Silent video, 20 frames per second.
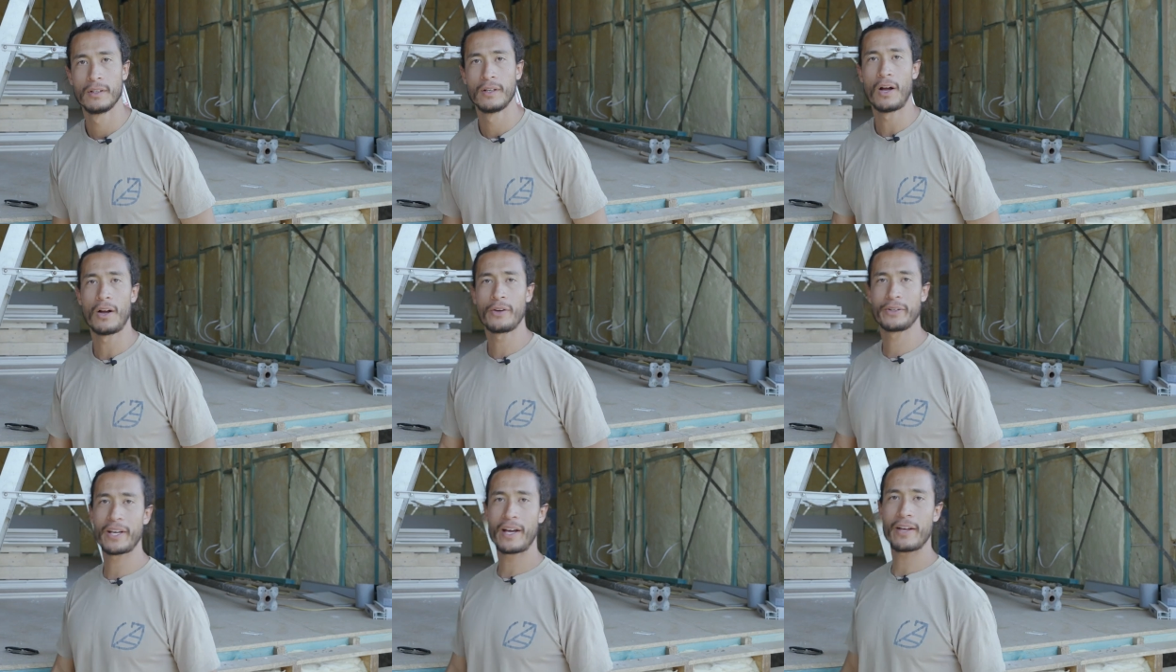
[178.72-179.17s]

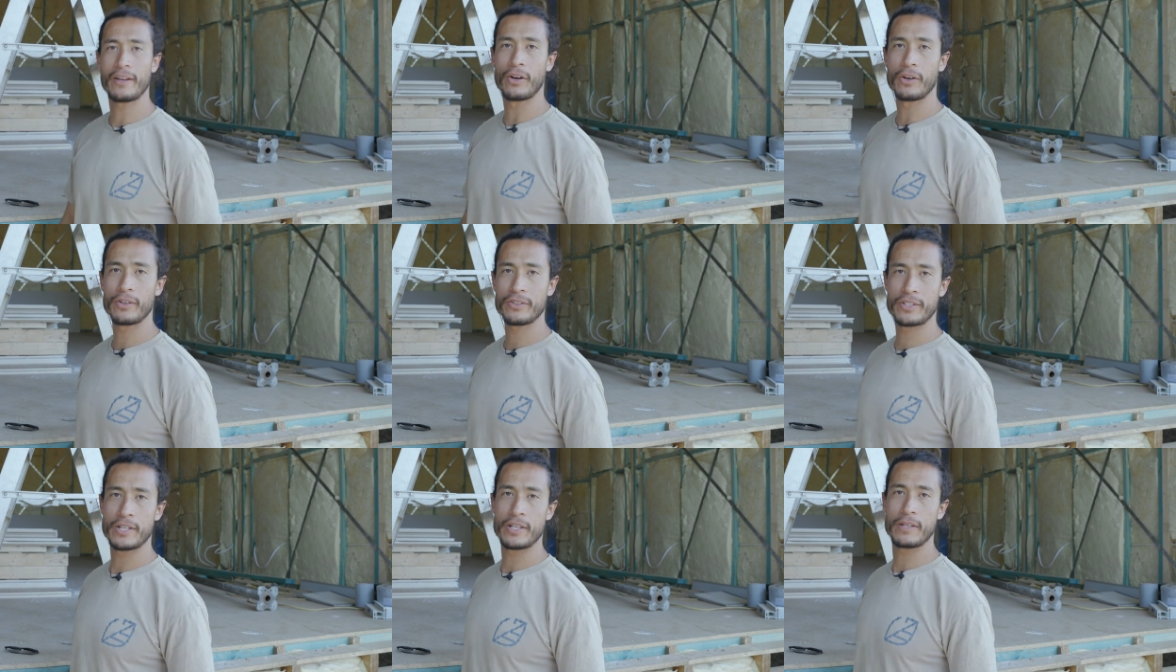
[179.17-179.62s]
Okay,
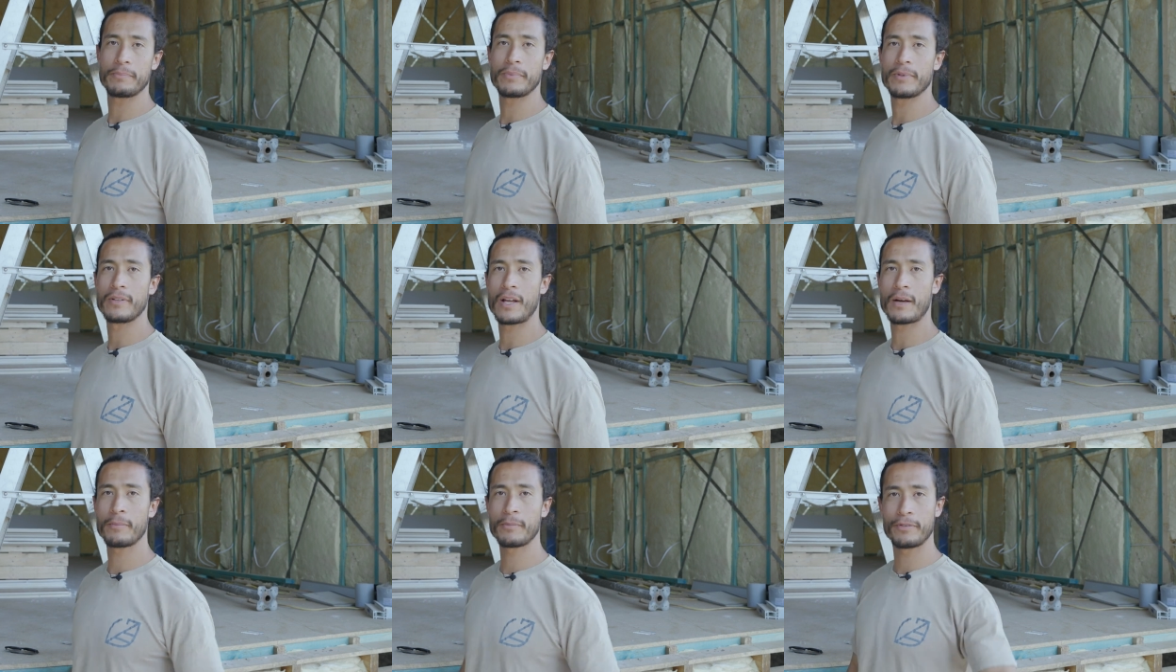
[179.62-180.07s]
hot tip
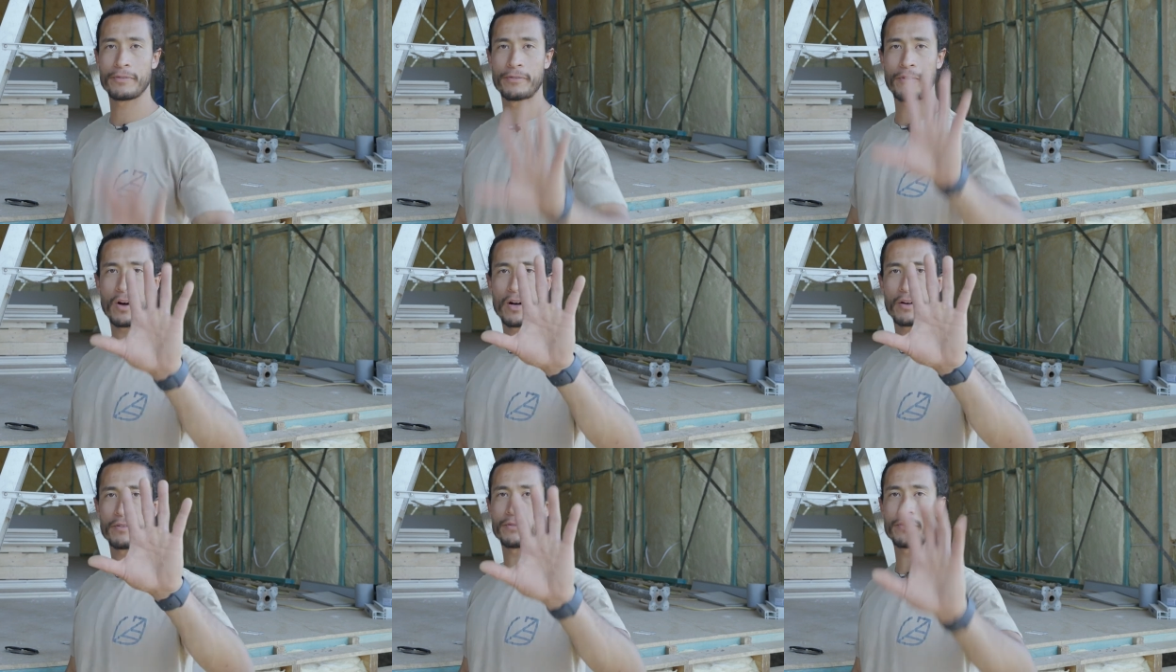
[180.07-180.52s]
number
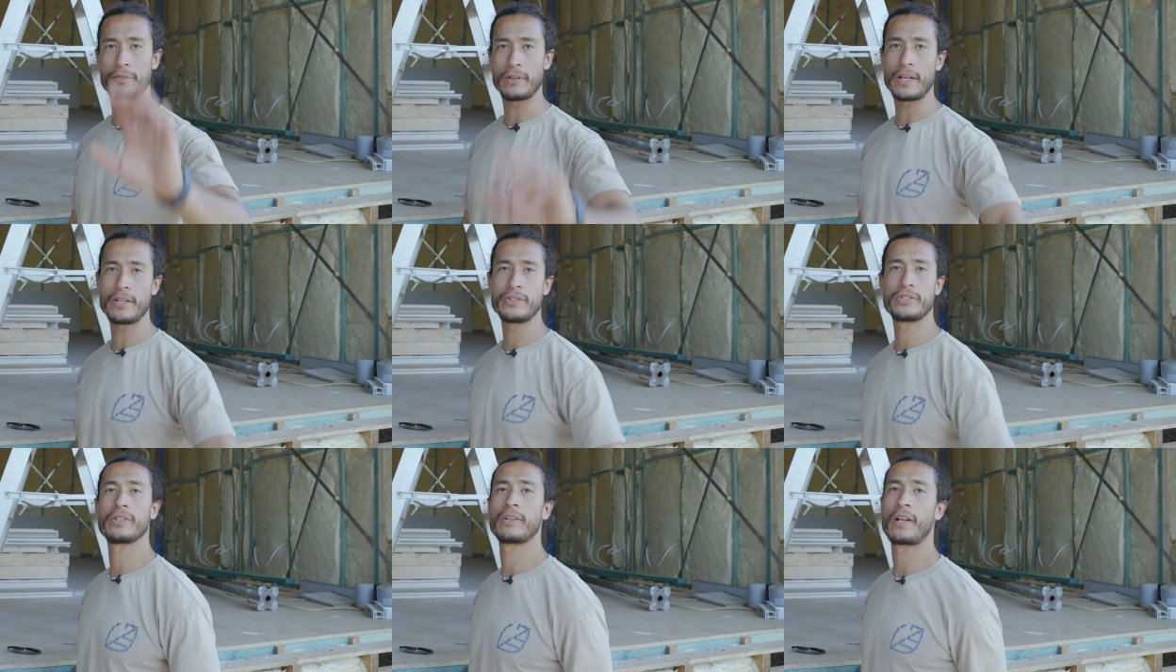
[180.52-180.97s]
five,
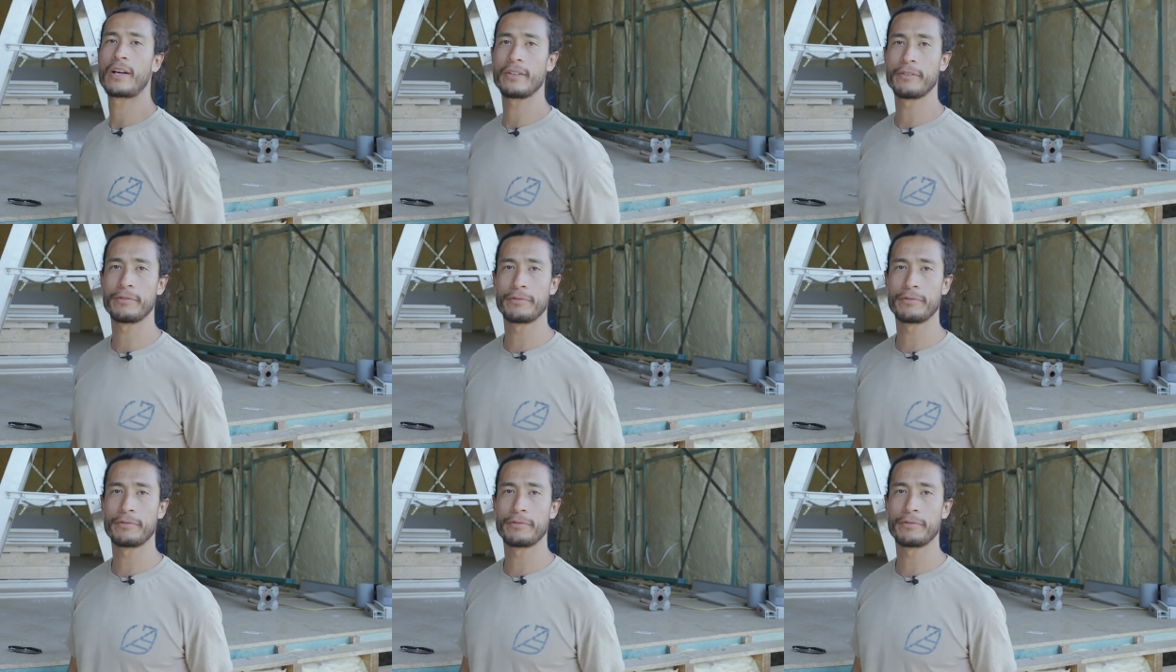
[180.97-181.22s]
insulate your